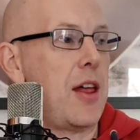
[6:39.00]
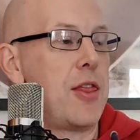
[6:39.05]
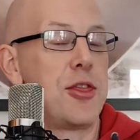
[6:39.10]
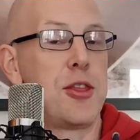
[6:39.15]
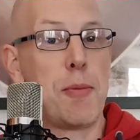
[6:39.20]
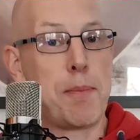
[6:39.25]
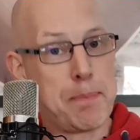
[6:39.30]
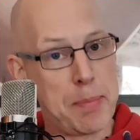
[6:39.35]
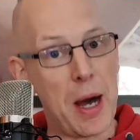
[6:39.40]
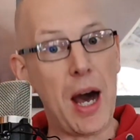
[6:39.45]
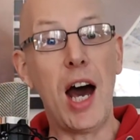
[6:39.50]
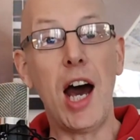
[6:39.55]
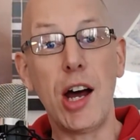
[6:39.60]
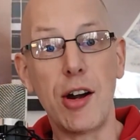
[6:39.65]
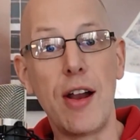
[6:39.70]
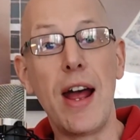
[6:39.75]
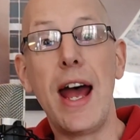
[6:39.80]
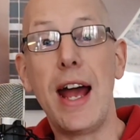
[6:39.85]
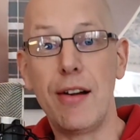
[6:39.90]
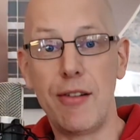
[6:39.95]
The
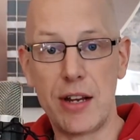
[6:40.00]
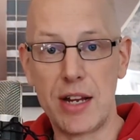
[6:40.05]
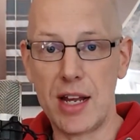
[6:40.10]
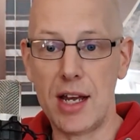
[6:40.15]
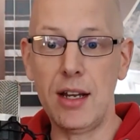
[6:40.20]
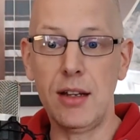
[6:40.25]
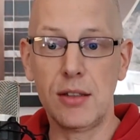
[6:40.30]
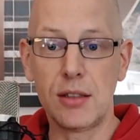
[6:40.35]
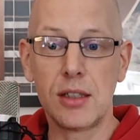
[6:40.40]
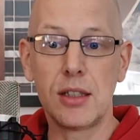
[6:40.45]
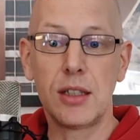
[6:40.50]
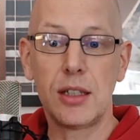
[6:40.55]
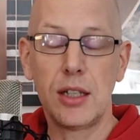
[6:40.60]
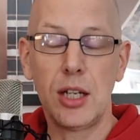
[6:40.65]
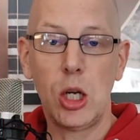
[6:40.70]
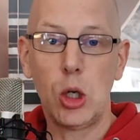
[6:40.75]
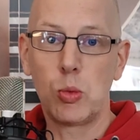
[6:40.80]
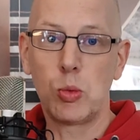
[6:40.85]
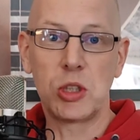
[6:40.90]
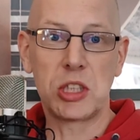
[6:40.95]
bar area
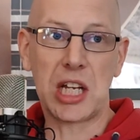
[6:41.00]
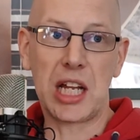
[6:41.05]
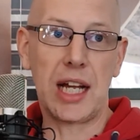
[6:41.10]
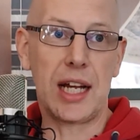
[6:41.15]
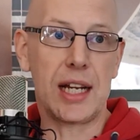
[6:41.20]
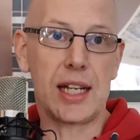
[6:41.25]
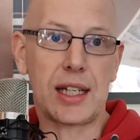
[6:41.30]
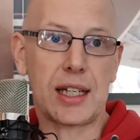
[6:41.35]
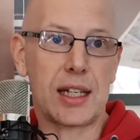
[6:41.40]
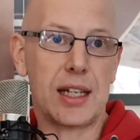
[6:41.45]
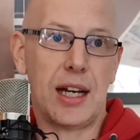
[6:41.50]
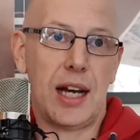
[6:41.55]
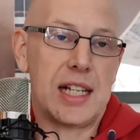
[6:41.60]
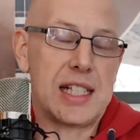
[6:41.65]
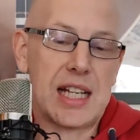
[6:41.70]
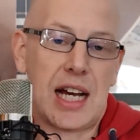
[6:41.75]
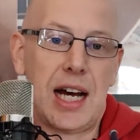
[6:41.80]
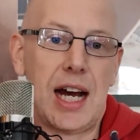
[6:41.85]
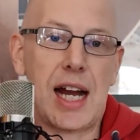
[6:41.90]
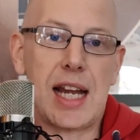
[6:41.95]
was like
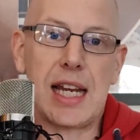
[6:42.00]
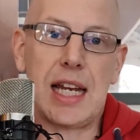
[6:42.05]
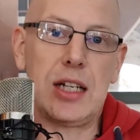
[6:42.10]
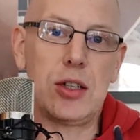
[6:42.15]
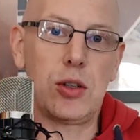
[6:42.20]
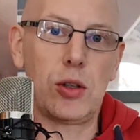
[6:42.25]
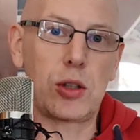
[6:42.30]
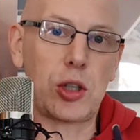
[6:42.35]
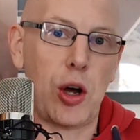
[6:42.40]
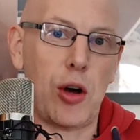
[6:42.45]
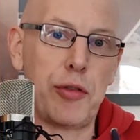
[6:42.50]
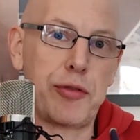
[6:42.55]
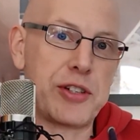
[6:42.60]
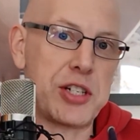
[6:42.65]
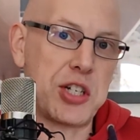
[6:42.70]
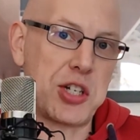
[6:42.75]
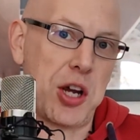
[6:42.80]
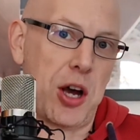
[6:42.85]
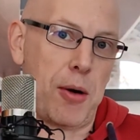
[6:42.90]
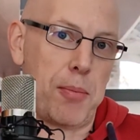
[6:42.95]
a tiny little
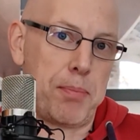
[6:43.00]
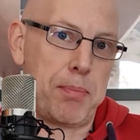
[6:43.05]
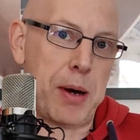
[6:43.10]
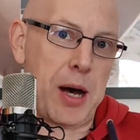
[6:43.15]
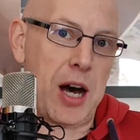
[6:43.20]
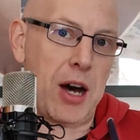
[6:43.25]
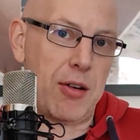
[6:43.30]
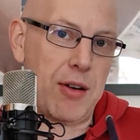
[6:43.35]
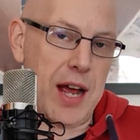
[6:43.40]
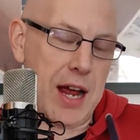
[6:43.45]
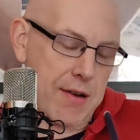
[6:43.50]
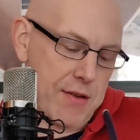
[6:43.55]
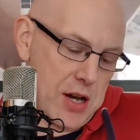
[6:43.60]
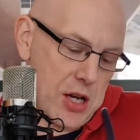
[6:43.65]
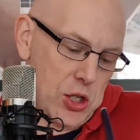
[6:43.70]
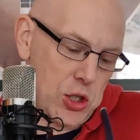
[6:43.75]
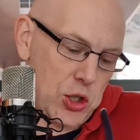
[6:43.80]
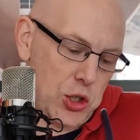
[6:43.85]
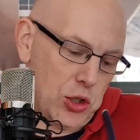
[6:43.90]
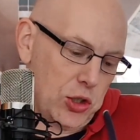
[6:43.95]
coffee shop bar
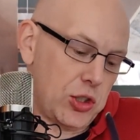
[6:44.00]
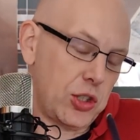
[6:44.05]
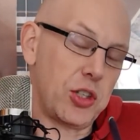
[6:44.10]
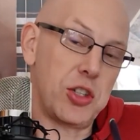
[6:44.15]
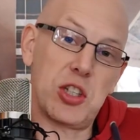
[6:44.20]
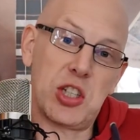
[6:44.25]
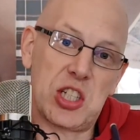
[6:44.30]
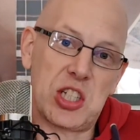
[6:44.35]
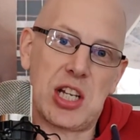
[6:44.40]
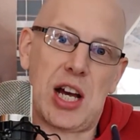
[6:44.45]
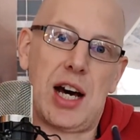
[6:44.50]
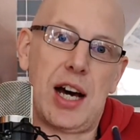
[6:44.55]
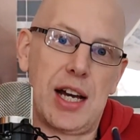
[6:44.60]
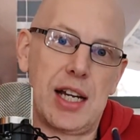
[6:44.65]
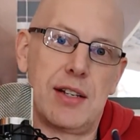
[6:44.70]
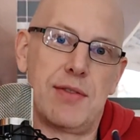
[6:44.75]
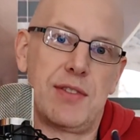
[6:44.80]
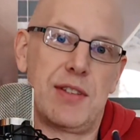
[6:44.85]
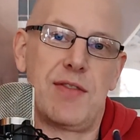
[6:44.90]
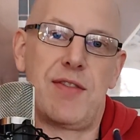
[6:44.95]
area just at the
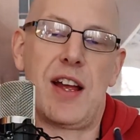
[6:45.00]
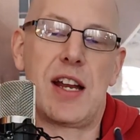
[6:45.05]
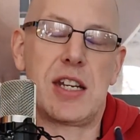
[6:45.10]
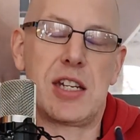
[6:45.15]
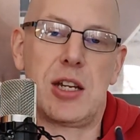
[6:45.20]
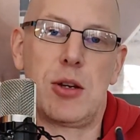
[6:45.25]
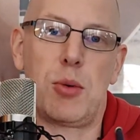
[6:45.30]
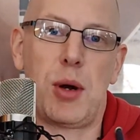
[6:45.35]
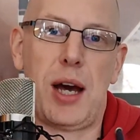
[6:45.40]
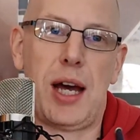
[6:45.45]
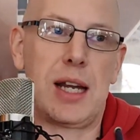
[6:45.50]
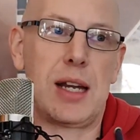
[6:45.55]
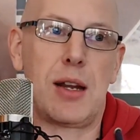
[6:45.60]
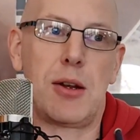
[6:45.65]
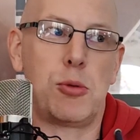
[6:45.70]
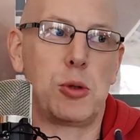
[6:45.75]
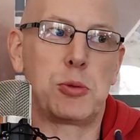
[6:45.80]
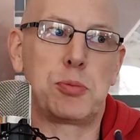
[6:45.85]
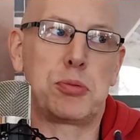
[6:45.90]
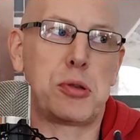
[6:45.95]
side of the venue, and
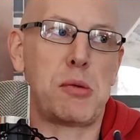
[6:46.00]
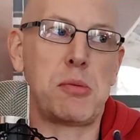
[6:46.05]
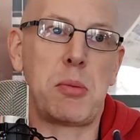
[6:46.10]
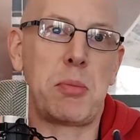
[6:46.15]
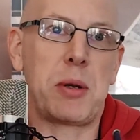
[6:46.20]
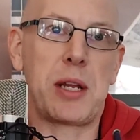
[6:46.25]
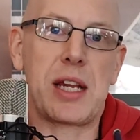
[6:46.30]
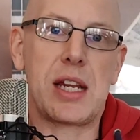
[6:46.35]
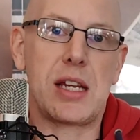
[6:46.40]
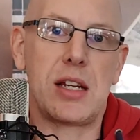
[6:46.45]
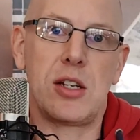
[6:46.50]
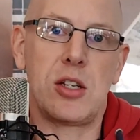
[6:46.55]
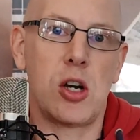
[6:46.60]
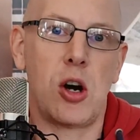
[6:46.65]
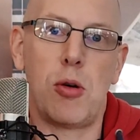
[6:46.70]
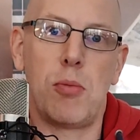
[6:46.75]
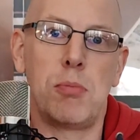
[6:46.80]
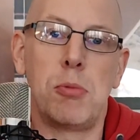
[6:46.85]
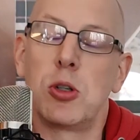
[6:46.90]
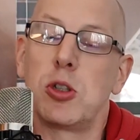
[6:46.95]
it was probably
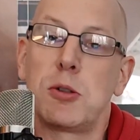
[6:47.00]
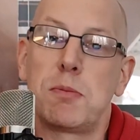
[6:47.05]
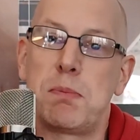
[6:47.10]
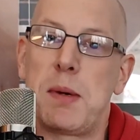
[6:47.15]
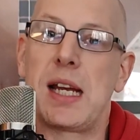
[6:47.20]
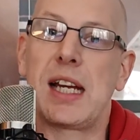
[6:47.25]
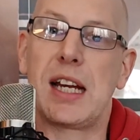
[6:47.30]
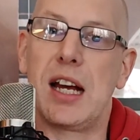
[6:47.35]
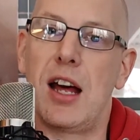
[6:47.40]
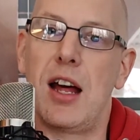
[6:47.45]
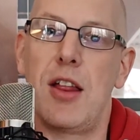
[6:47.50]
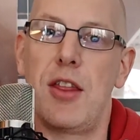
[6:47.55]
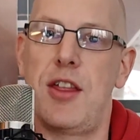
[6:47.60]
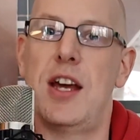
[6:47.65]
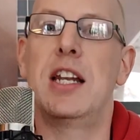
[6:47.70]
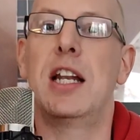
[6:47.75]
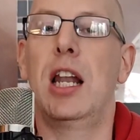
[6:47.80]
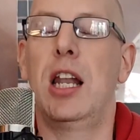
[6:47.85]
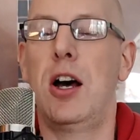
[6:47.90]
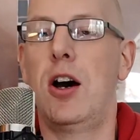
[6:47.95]
not much bigger
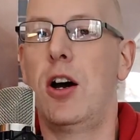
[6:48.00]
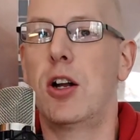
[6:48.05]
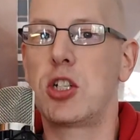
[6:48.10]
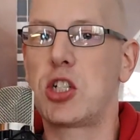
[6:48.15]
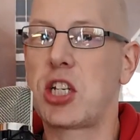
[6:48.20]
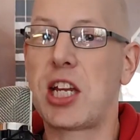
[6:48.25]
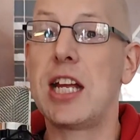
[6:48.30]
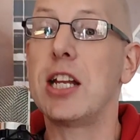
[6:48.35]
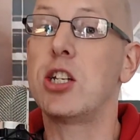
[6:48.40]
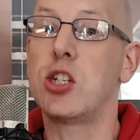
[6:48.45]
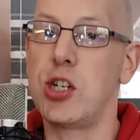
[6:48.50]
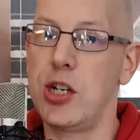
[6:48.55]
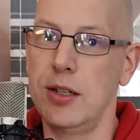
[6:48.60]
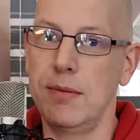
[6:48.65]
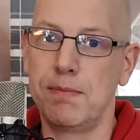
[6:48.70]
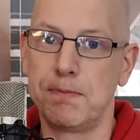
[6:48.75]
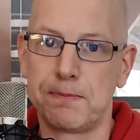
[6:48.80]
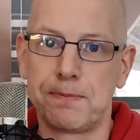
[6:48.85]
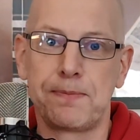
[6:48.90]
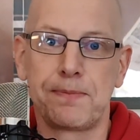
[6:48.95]
than a large
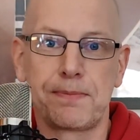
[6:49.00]
kitchen.